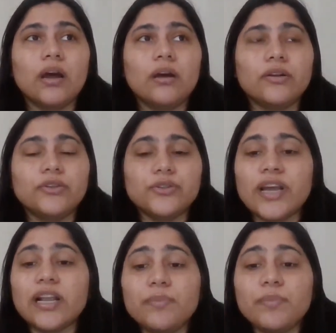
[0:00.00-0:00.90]

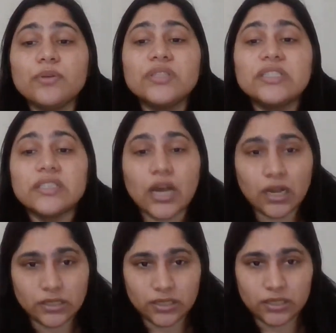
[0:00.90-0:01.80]
help you
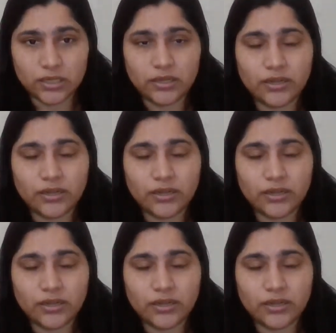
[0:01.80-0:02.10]
start